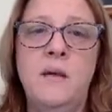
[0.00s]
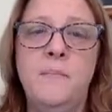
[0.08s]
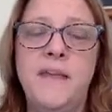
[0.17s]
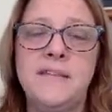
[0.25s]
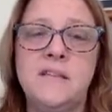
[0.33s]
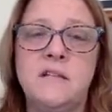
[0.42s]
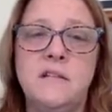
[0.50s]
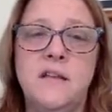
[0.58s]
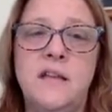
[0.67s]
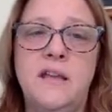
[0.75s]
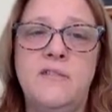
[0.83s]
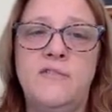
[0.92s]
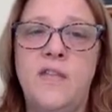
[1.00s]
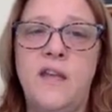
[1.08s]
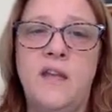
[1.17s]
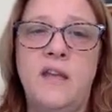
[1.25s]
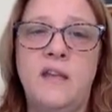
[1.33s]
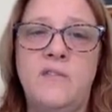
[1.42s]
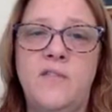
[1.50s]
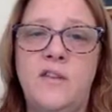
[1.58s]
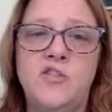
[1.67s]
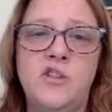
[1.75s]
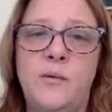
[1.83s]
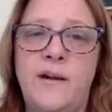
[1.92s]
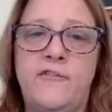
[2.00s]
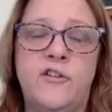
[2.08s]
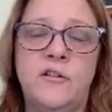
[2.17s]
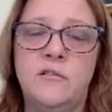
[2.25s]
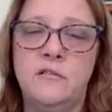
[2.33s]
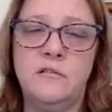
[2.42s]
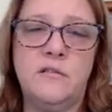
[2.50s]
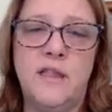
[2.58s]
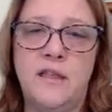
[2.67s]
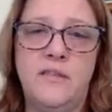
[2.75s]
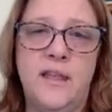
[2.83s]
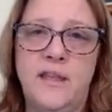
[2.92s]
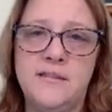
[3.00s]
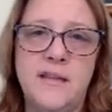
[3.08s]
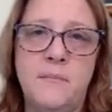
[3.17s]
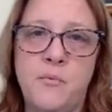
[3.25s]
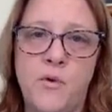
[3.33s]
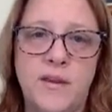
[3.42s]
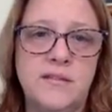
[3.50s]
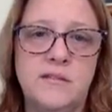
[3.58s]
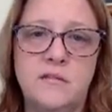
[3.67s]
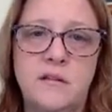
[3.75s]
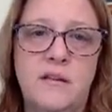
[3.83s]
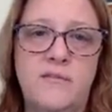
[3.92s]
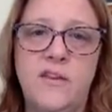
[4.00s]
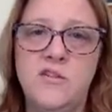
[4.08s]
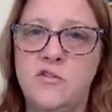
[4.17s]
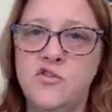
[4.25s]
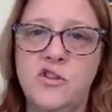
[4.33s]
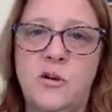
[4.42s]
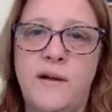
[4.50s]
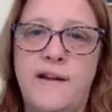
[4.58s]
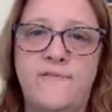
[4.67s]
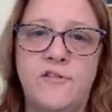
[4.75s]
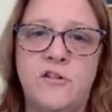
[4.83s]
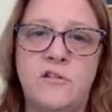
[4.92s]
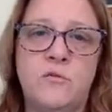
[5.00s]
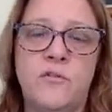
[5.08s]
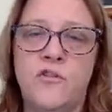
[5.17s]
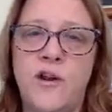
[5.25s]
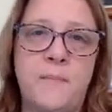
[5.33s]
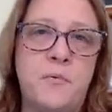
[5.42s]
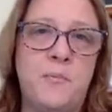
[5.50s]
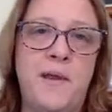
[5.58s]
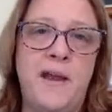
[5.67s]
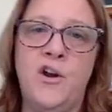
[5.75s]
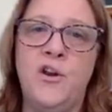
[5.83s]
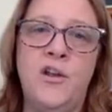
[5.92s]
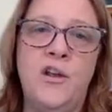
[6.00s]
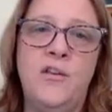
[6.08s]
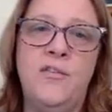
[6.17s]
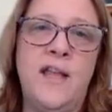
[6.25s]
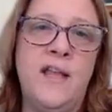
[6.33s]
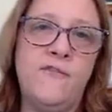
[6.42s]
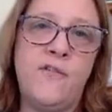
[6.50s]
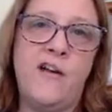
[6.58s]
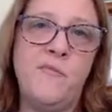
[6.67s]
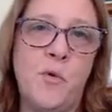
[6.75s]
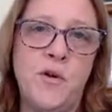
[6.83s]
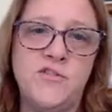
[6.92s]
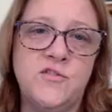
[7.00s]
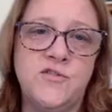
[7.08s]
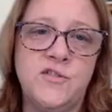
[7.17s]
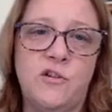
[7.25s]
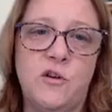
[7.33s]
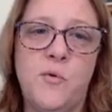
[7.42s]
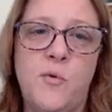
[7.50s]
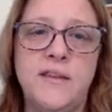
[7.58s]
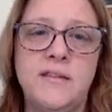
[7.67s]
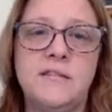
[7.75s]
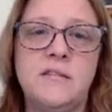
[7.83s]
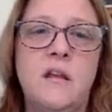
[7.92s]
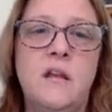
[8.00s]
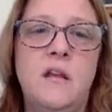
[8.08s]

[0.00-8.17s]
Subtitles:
Basically, if they show effort, they get 10 points. If they don't show effort or they're not prepared, they get 5 points or 0 points.